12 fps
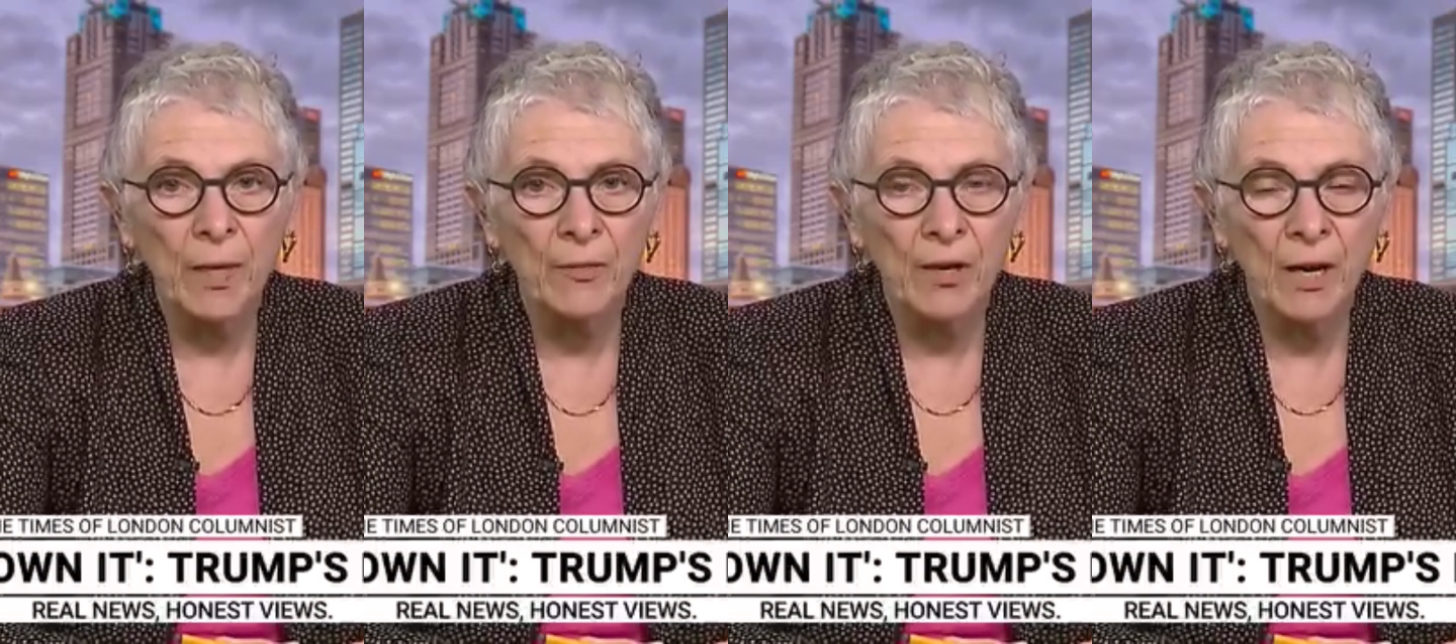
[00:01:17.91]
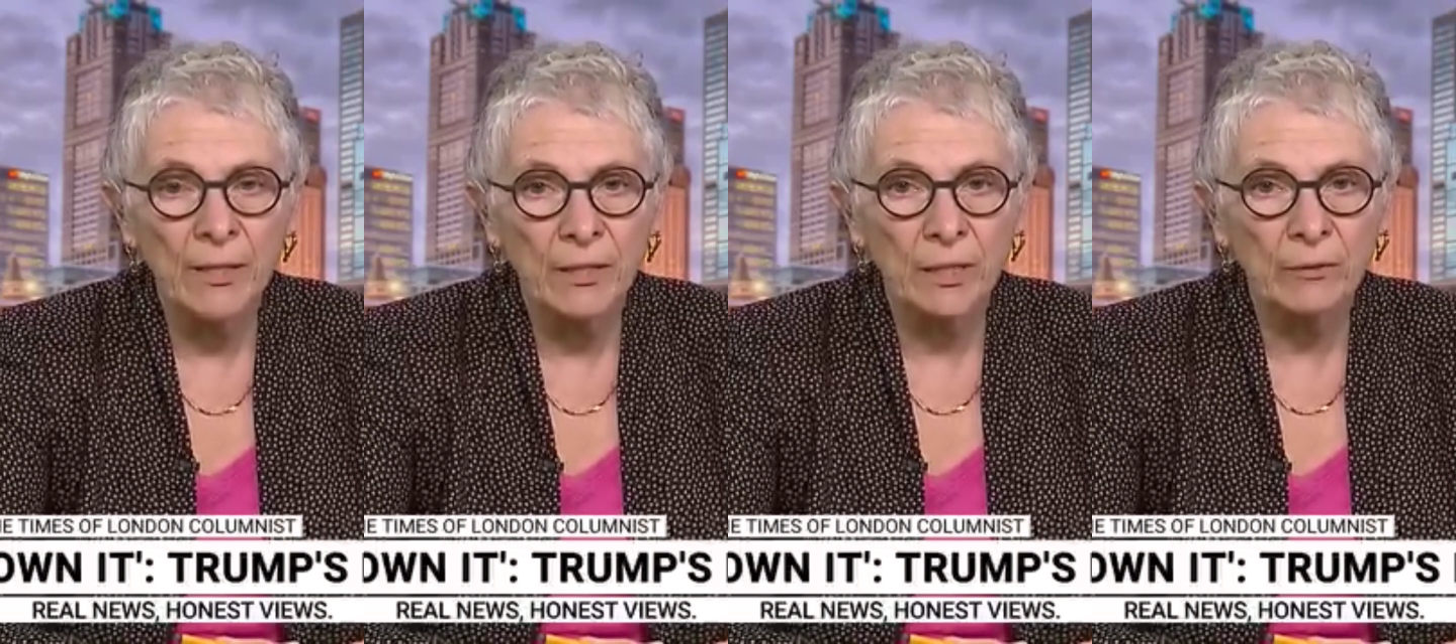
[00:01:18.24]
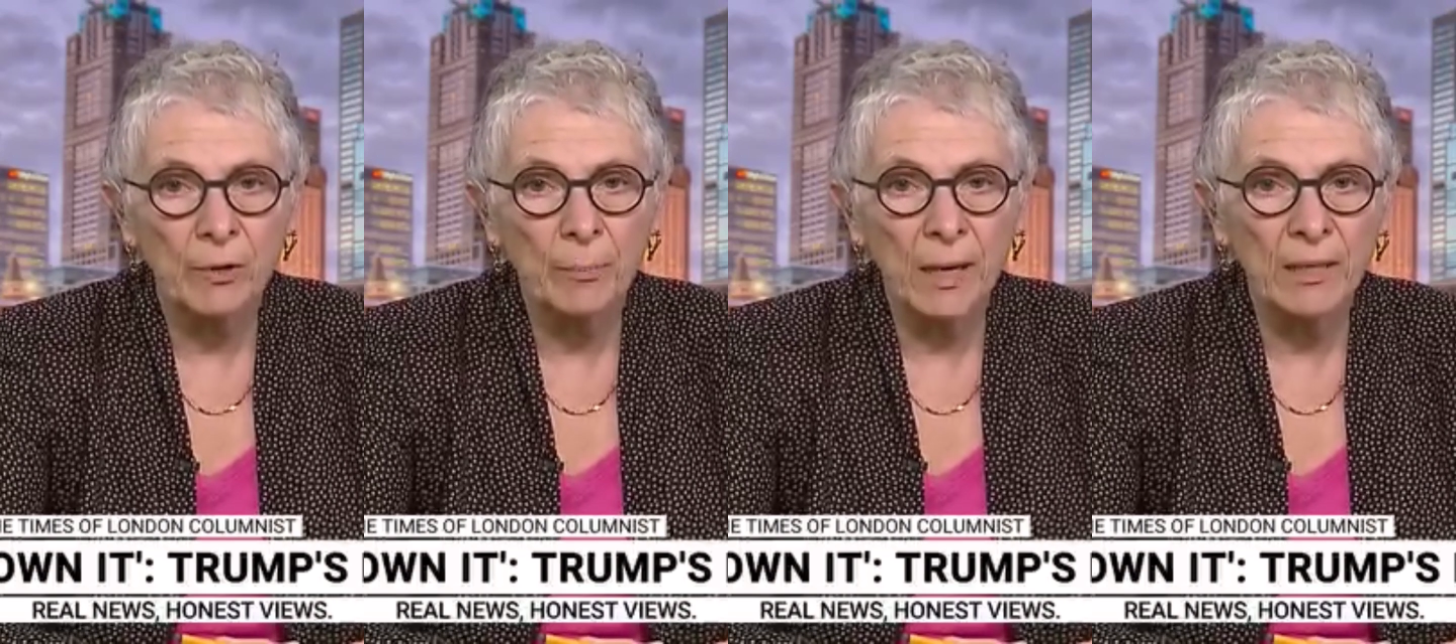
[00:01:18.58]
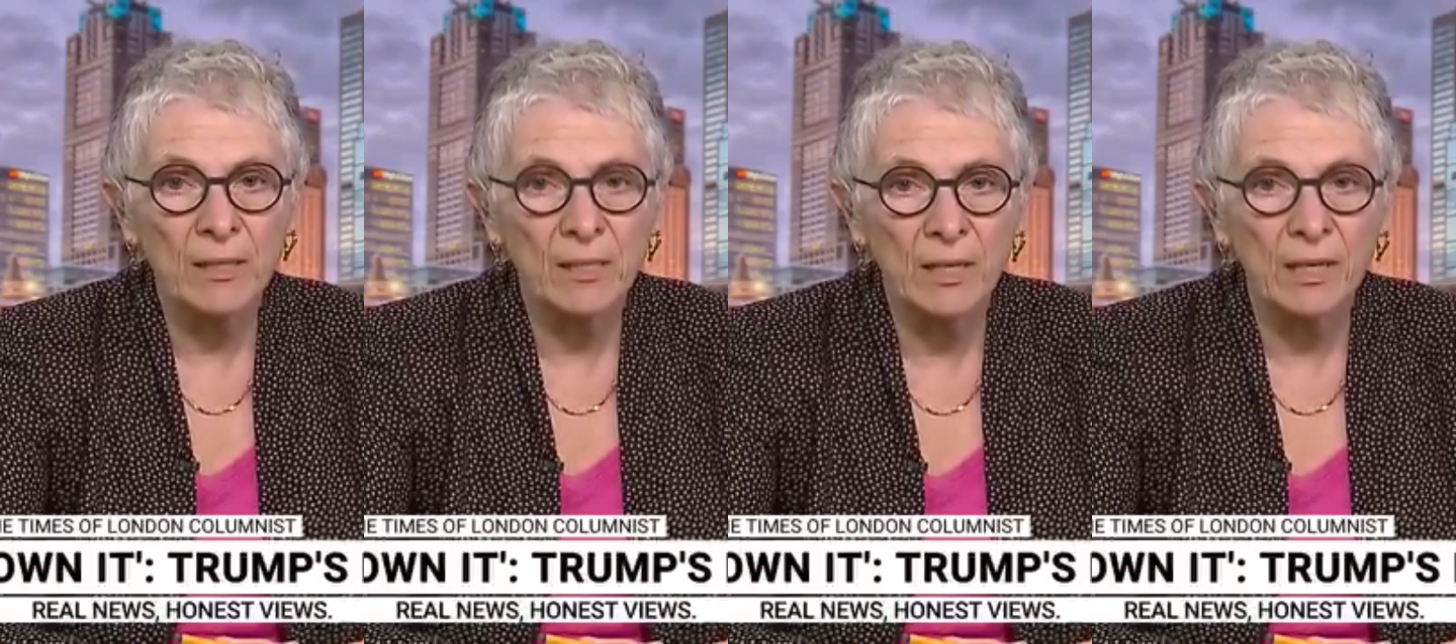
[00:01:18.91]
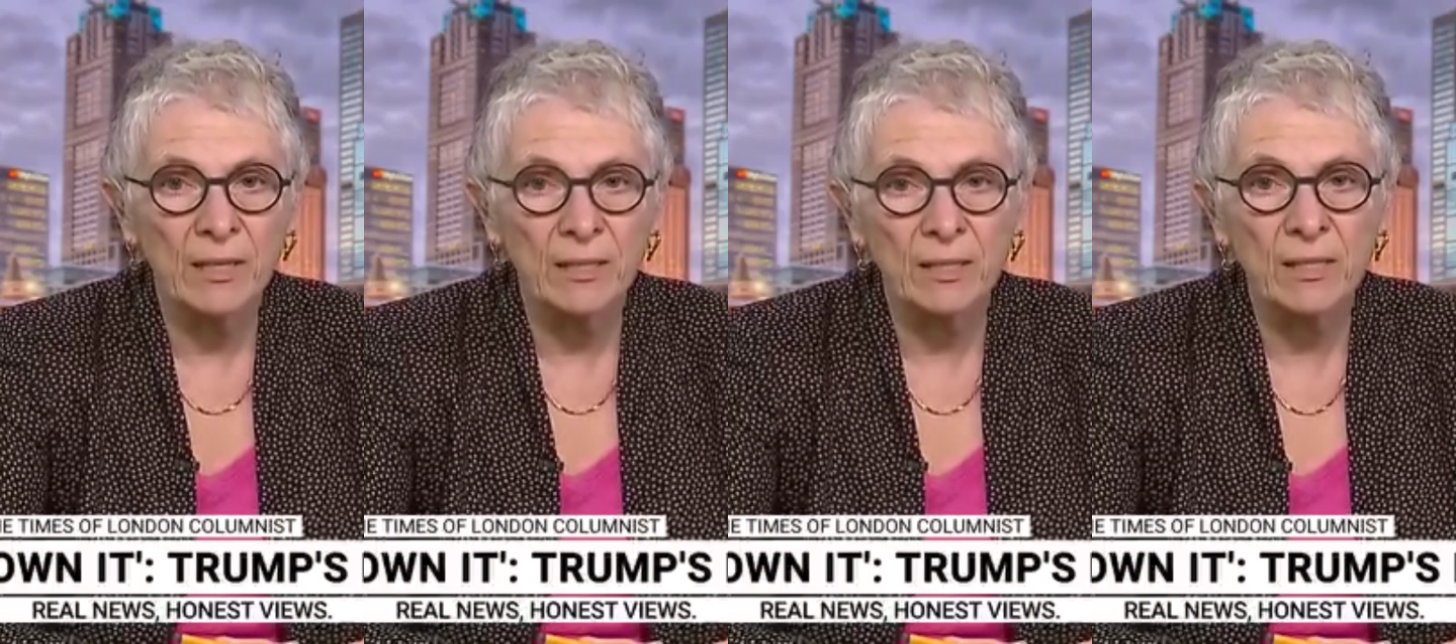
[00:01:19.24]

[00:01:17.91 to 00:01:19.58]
The idea of a Palestine